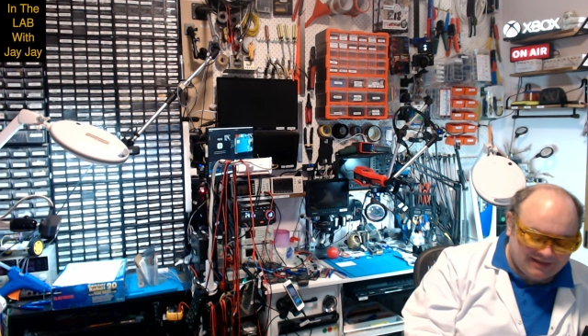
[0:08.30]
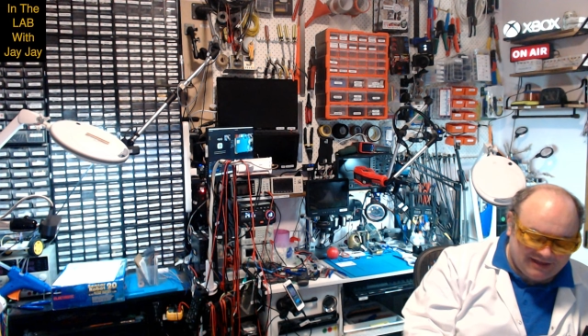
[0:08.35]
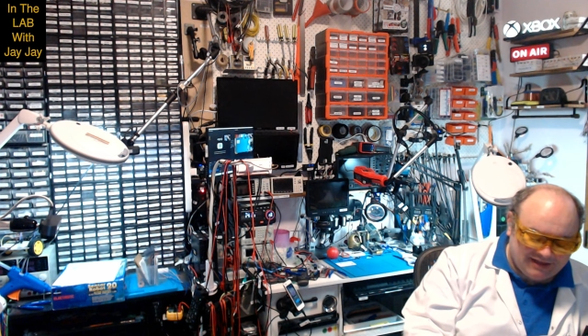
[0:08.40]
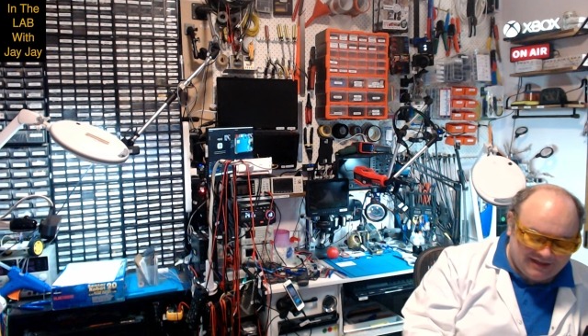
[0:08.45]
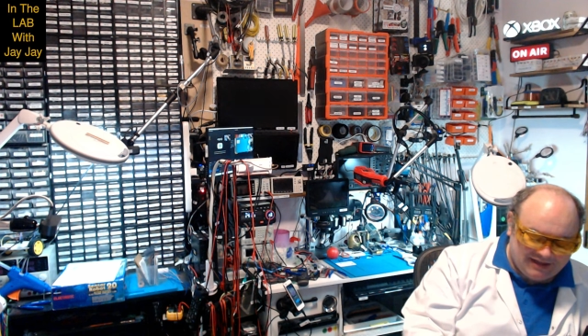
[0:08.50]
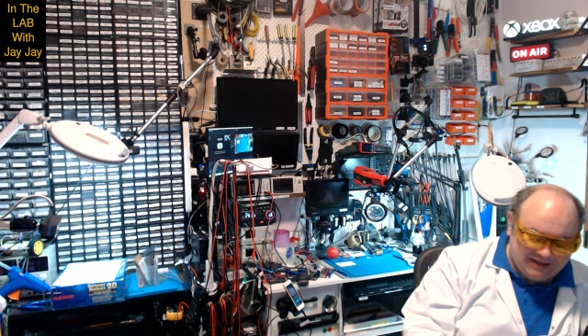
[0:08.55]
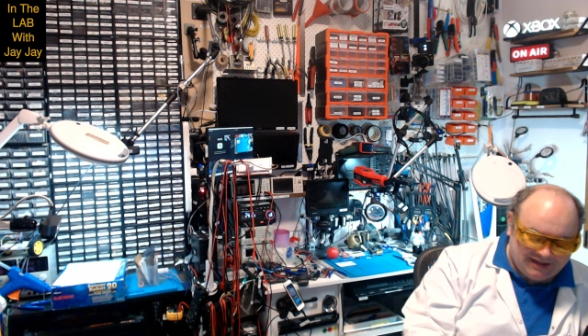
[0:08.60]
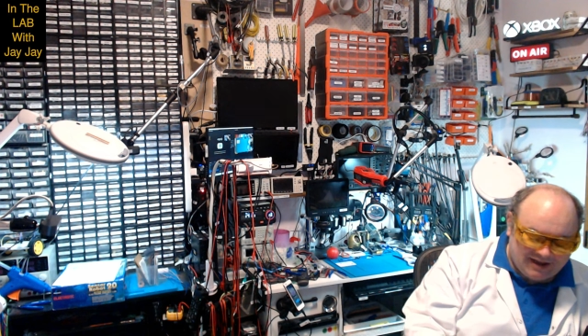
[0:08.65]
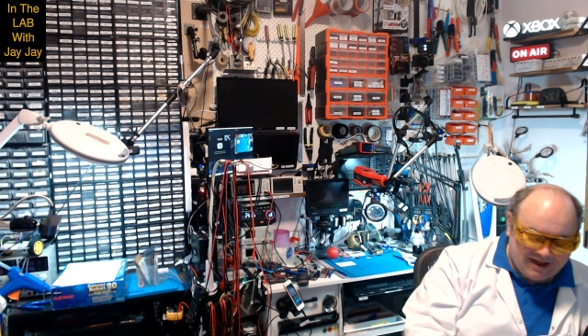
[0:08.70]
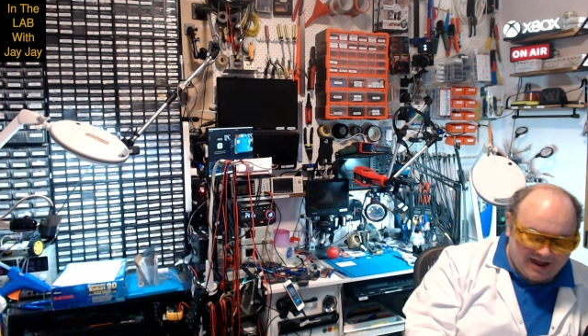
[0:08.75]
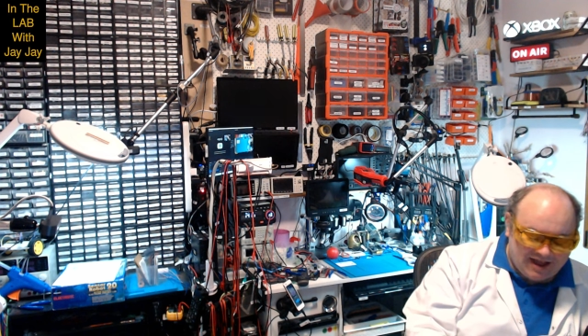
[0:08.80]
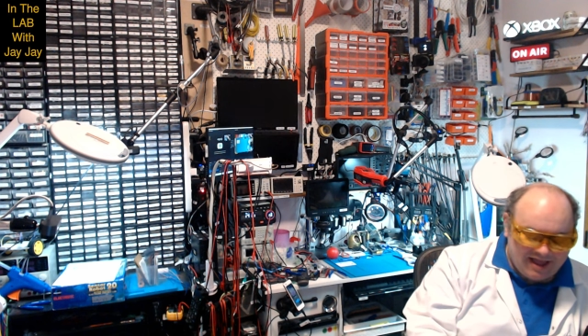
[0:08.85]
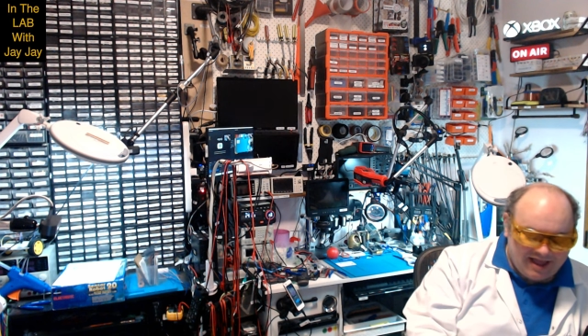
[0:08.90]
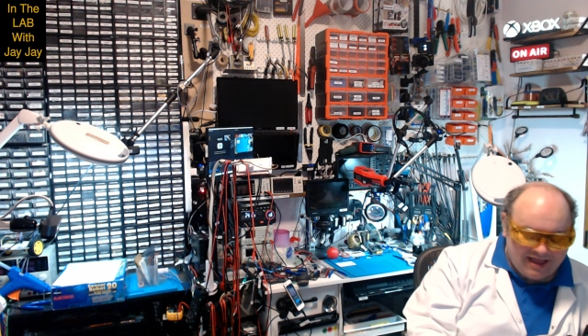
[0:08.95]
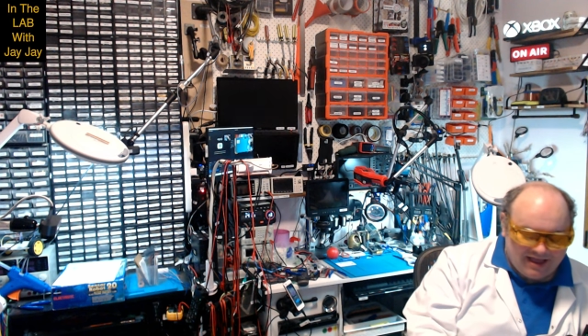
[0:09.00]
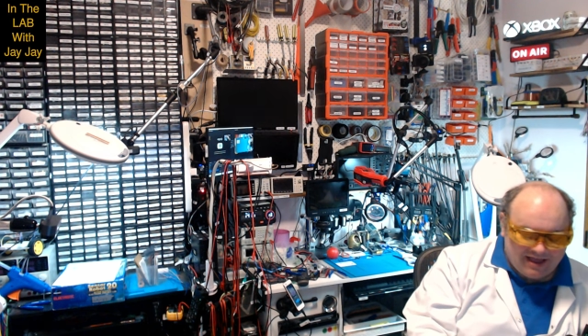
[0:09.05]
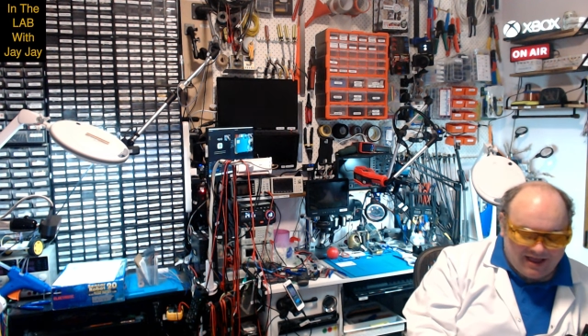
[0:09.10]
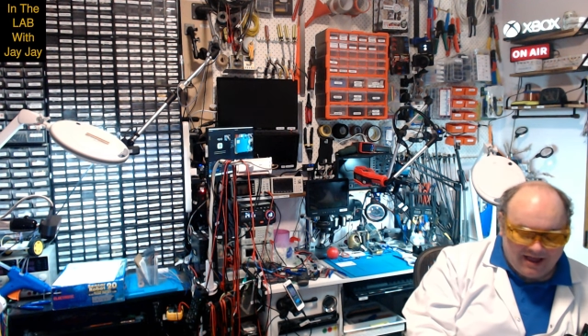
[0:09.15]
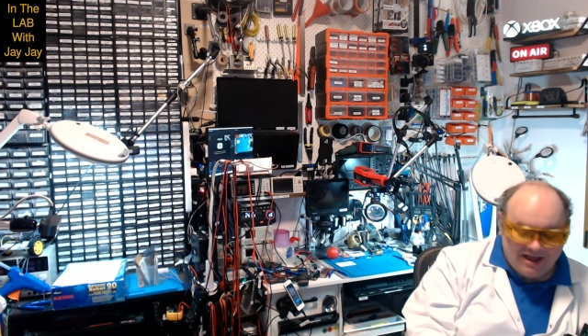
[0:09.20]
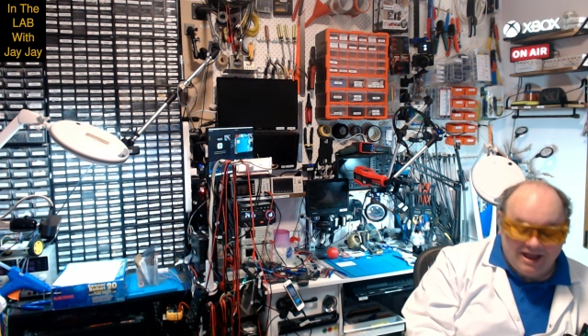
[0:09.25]
I,
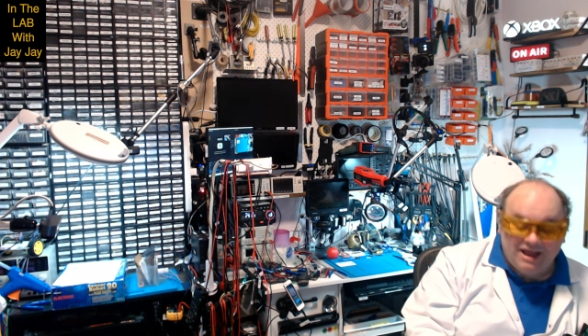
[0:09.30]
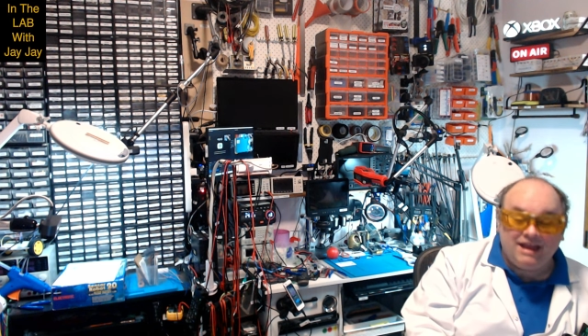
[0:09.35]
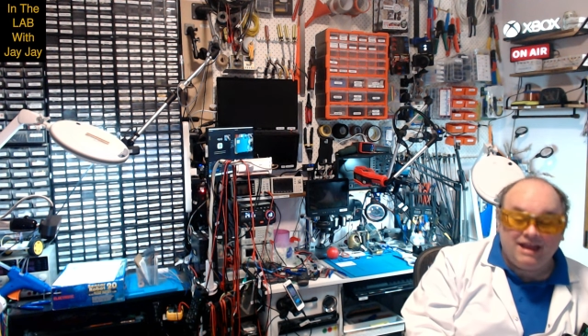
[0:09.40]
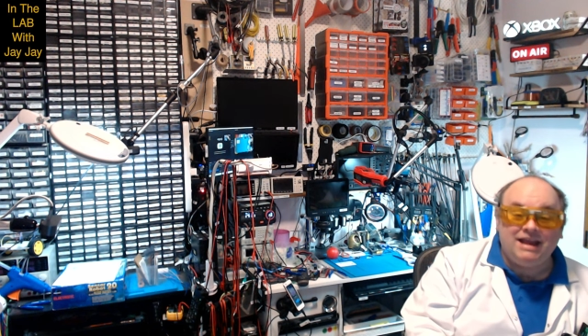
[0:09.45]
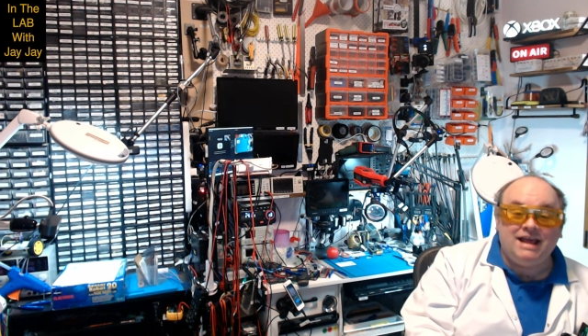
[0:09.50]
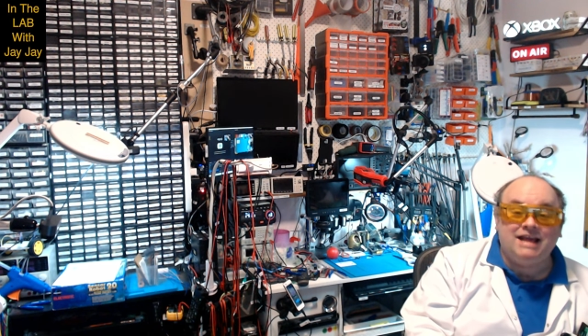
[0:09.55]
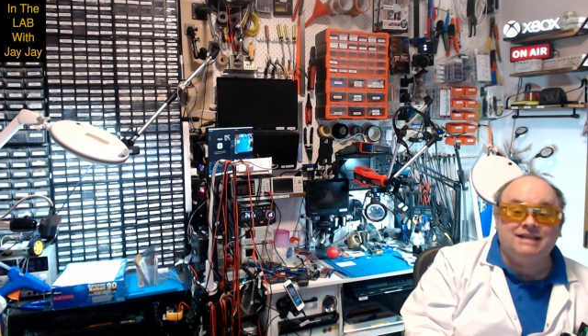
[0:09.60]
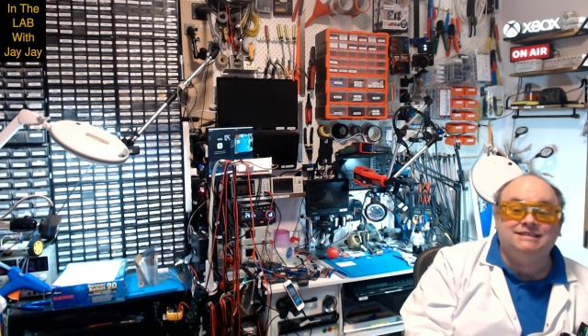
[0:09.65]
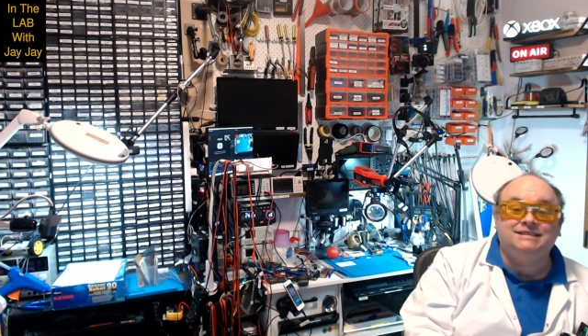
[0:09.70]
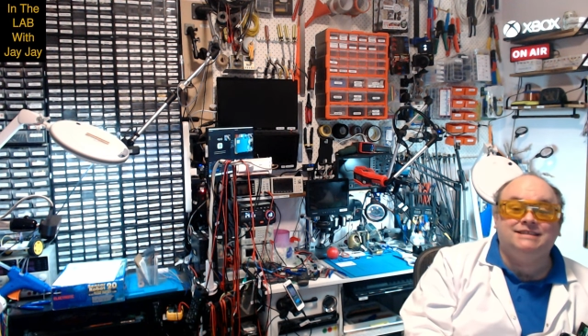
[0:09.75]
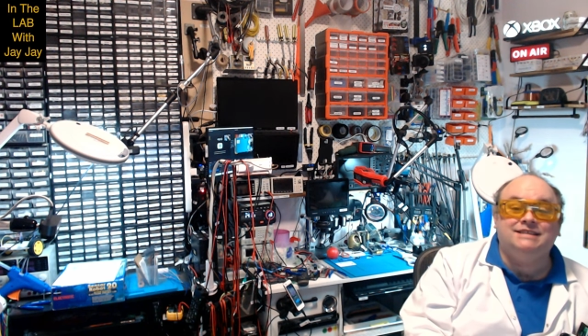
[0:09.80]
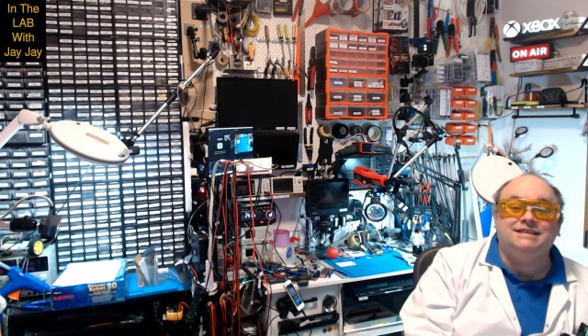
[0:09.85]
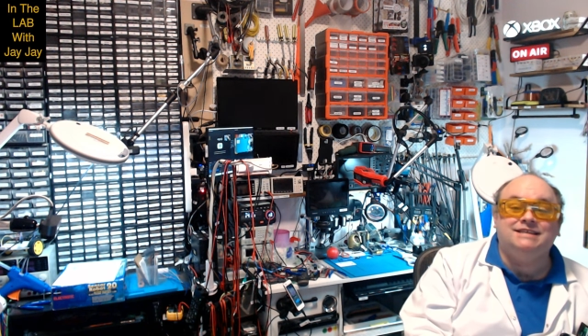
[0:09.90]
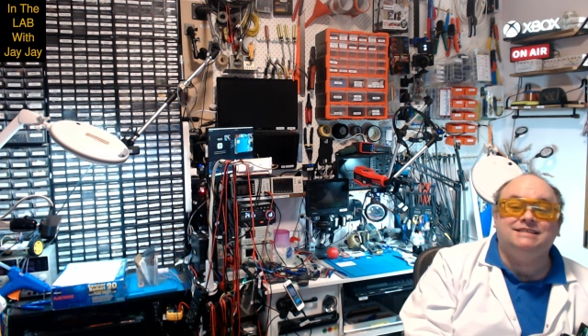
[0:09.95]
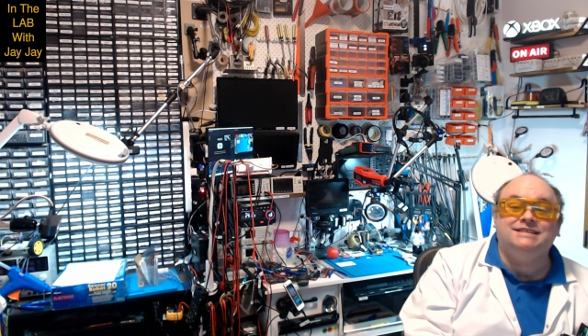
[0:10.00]
uh, I announced this